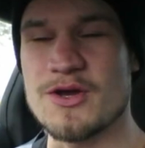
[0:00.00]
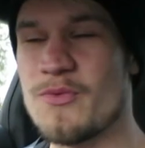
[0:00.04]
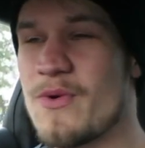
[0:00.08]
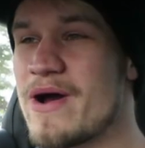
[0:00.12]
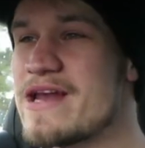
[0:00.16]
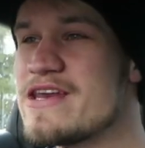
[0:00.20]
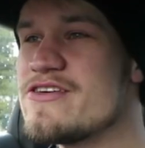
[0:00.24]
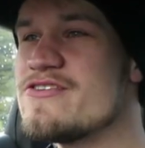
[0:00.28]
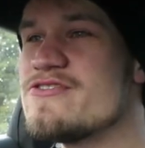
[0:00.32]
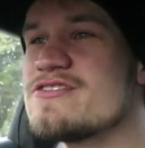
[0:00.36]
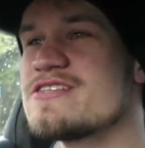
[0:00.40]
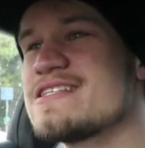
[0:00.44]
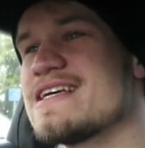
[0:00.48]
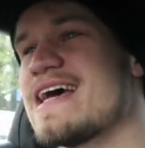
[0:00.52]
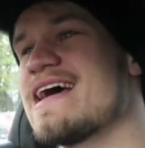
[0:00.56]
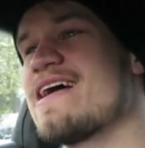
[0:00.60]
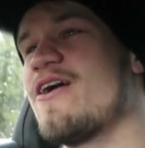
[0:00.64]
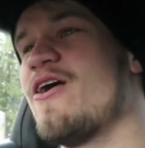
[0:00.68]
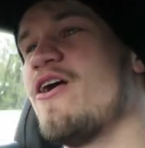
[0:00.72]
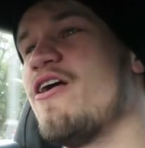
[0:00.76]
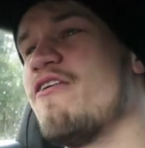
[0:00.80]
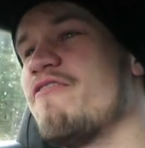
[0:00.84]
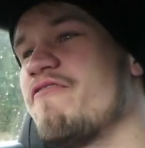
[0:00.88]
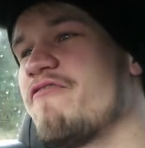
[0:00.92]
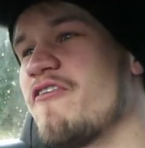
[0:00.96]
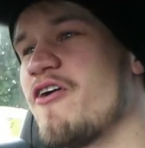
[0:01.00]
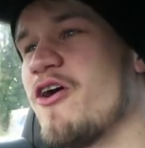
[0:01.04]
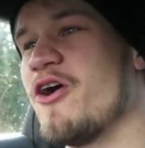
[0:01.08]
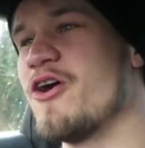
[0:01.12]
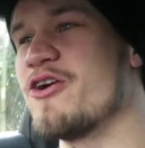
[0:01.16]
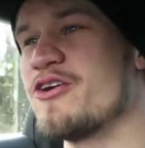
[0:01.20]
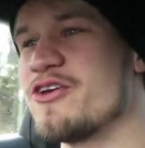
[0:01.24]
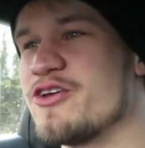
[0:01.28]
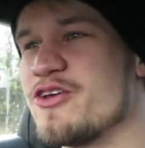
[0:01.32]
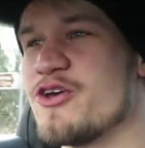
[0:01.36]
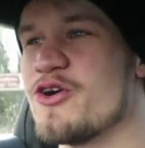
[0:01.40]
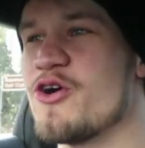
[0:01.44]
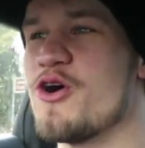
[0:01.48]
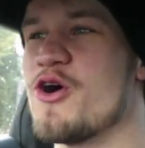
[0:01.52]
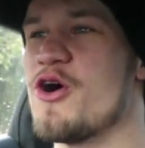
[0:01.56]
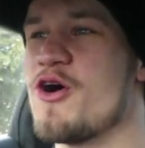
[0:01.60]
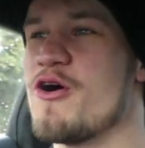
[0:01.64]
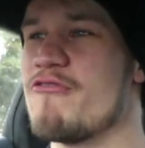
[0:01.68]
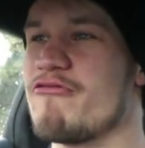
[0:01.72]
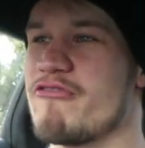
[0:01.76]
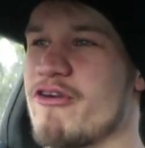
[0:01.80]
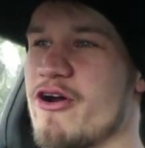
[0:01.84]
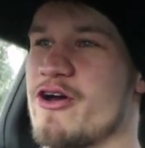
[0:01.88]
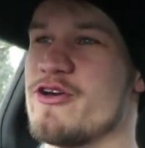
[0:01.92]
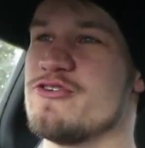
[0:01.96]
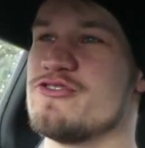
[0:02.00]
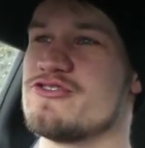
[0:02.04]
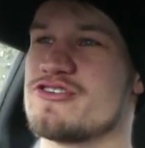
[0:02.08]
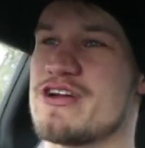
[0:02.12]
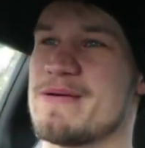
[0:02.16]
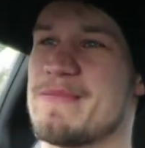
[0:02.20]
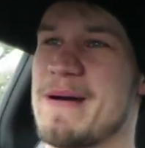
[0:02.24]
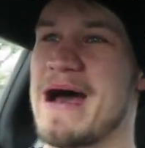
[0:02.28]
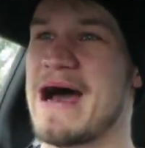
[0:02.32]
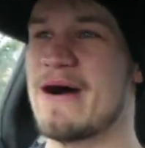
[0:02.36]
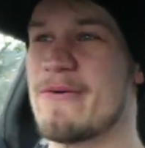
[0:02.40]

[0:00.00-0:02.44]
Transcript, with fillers: So when you set off on your road trip,